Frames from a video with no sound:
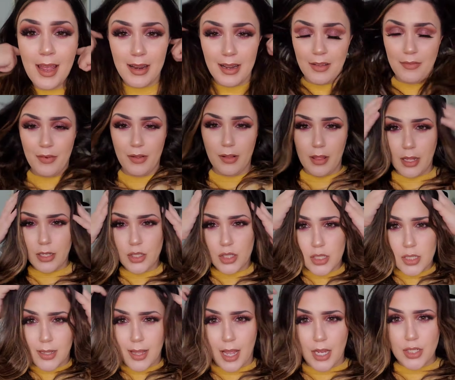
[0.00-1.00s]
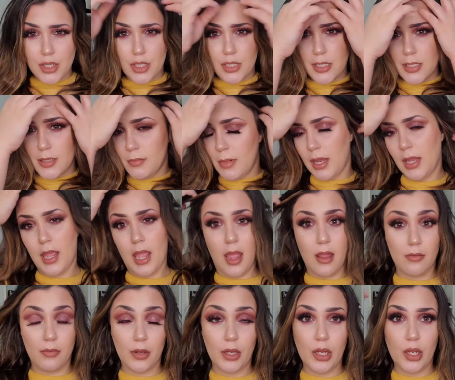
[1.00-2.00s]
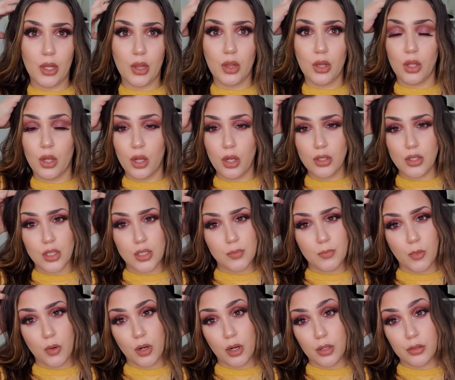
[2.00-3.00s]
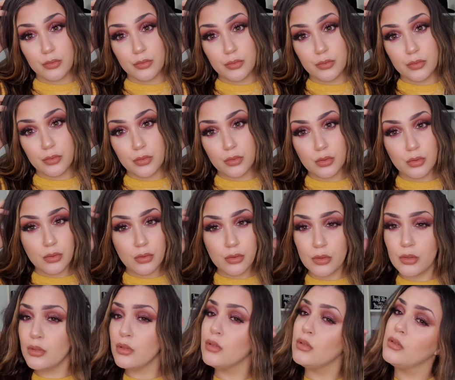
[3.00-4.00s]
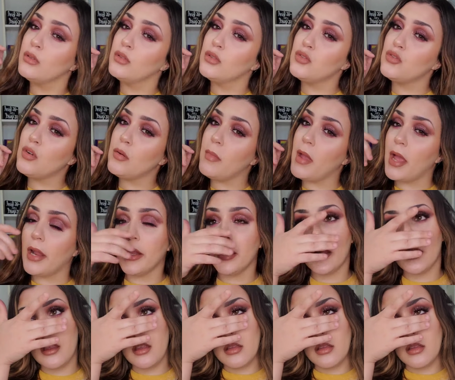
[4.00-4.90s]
I feel like just lashes make every look just more dramatic.